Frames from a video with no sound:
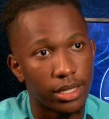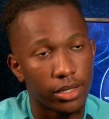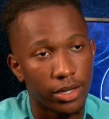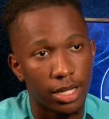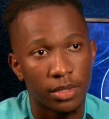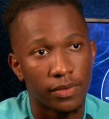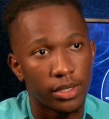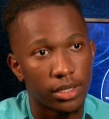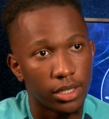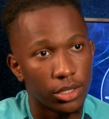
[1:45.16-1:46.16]
Yeah, great
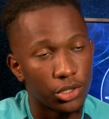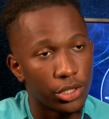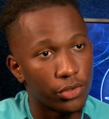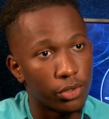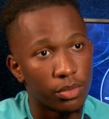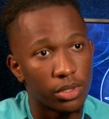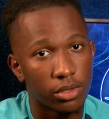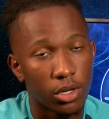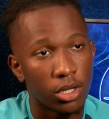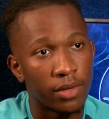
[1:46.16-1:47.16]
atmosphere. Change
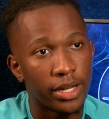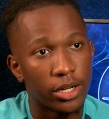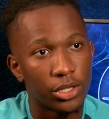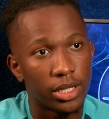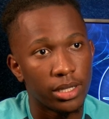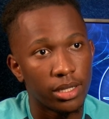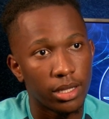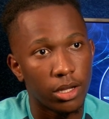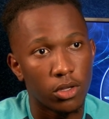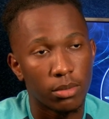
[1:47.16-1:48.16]
room's got a lot of energy in it.
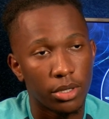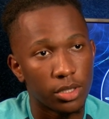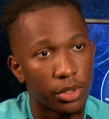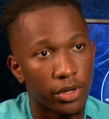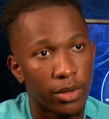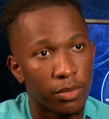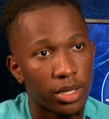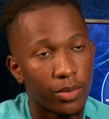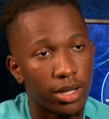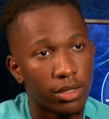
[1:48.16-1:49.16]
All the boys have been great with
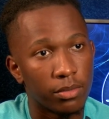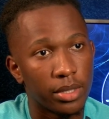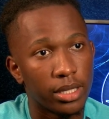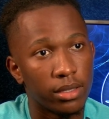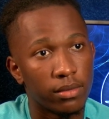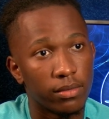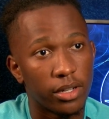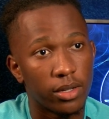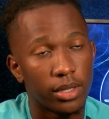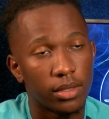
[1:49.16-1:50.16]
me, welcomed me in
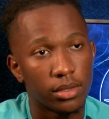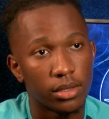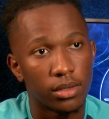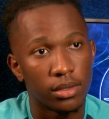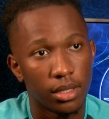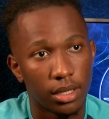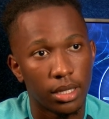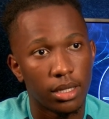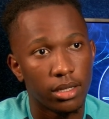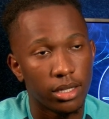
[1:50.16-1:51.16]
very well. So,
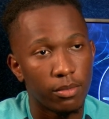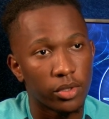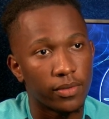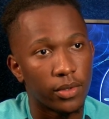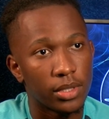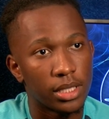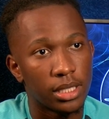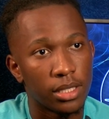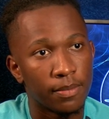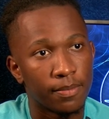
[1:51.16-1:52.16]
yeah, I'm looking forward to the
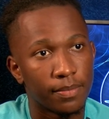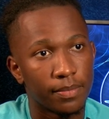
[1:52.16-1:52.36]
season.